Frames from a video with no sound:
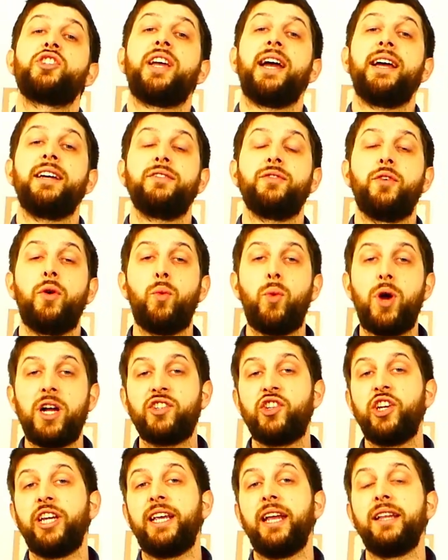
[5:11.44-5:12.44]
guys, for
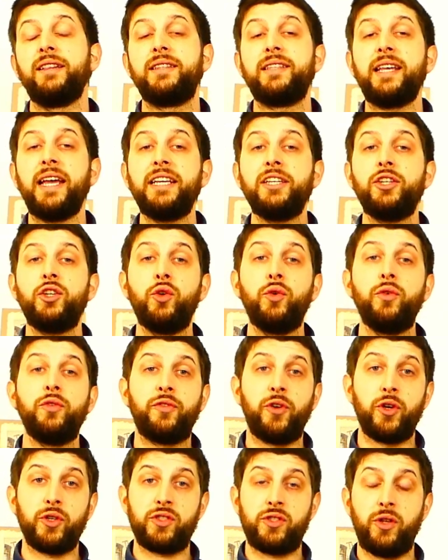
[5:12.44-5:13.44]
watching, and thank you
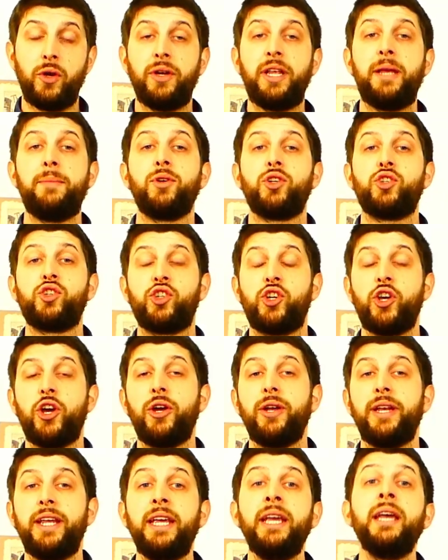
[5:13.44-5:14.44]
for slowly but
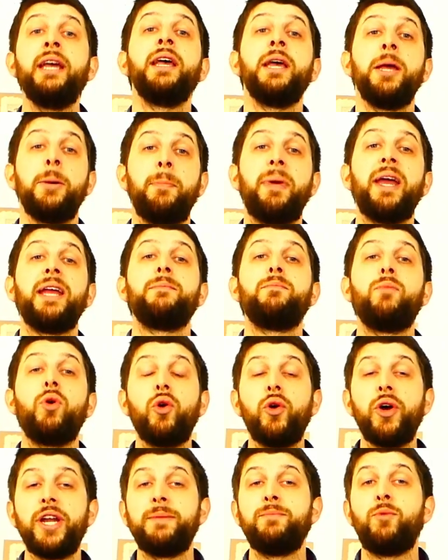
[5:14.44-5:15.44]
surely being
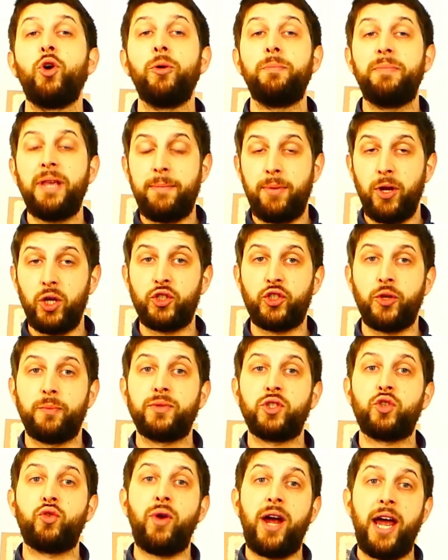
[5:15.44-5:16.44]
more and more people
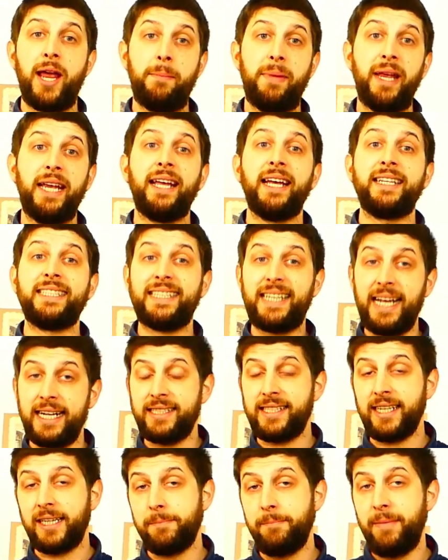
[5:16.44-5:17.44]
subscribing and
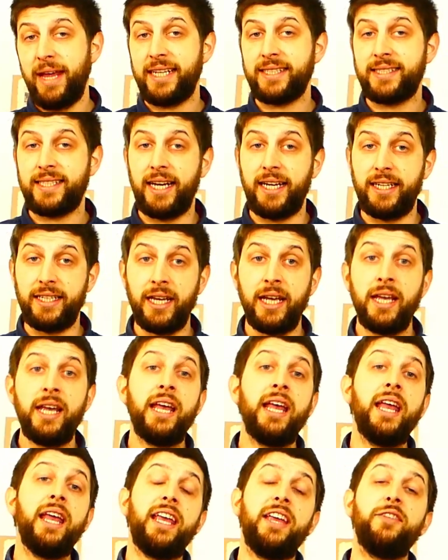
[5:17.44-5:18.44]
getting mixing.
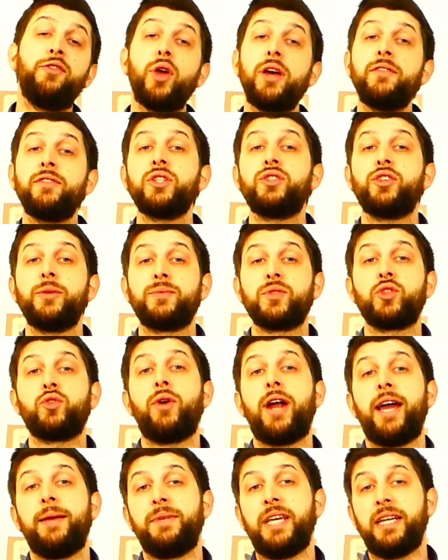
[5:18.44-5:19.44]
If you haven't
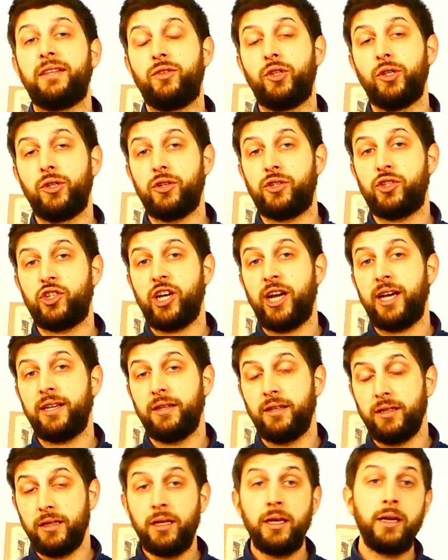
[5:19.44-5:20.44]
subscribed yet to the
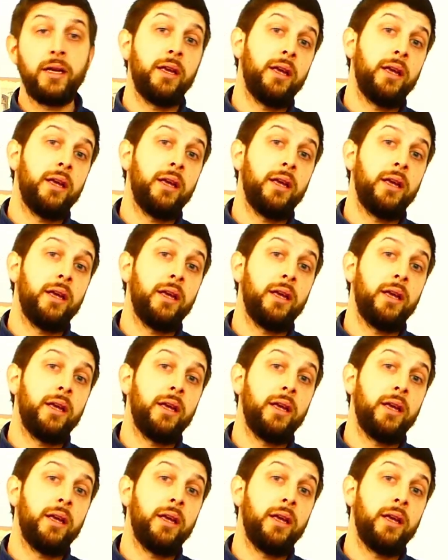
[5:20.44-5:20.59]
channel,